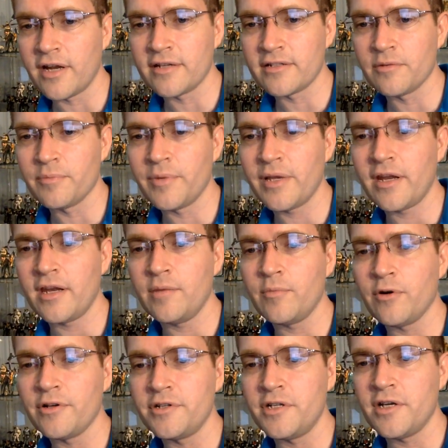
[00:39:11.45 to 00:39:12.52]
Has there been any
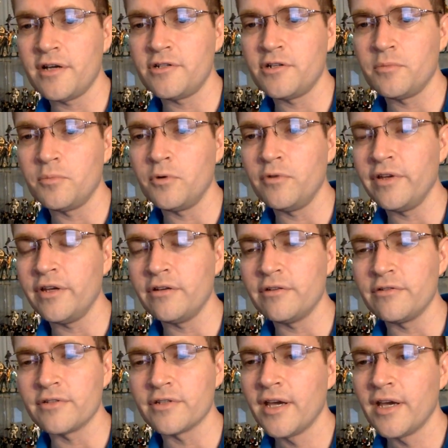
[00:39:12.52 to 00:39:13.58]
more G.I. Joe movie
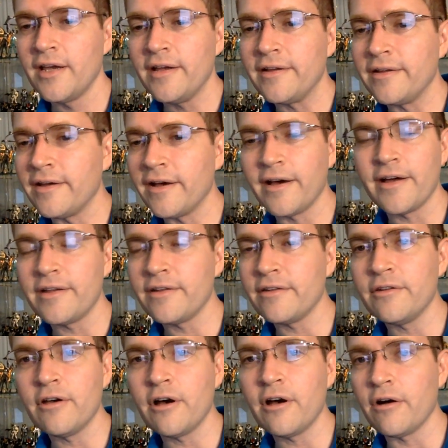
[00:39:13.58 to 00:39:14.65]
news?
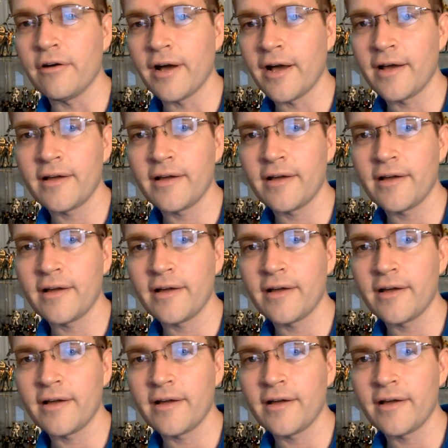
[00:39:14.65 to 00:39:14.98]
No.